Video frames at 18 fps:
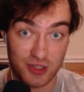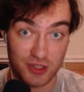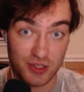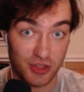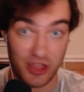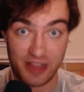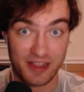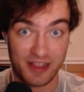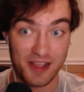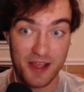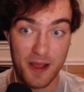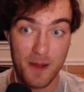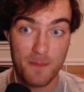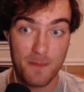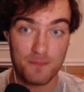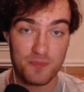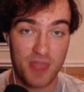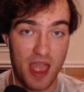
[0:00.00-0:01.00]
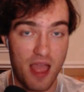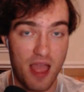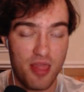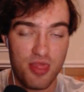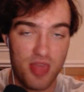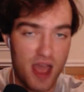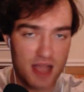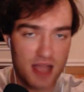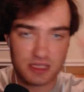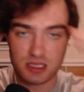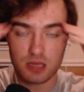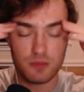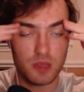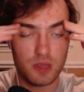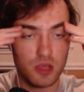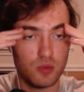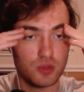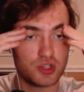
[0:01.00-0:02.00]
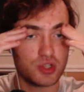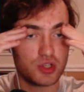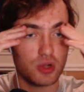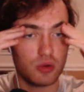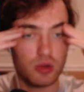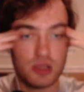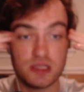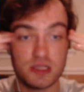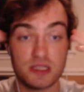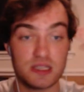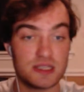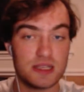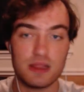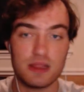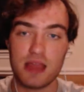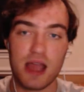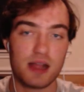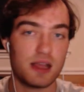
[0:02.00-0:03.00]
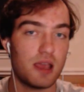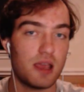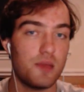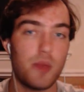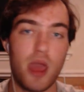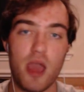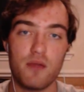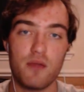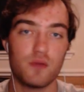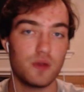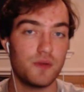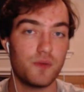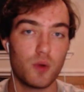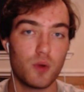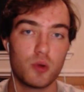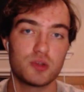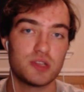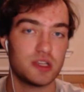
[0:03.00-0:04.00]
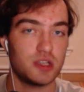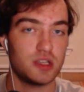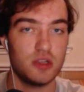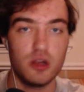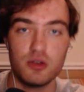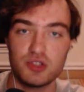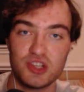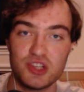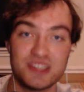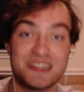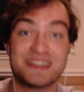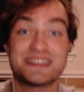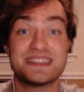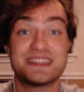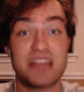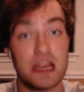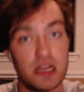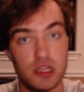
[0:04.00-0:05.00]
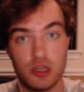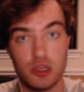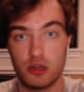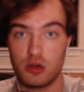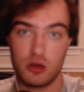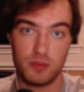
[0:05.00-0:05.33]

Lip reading: Like, and that to me was so crazy because in that game, every forward slash, you know, it's just extending your hurt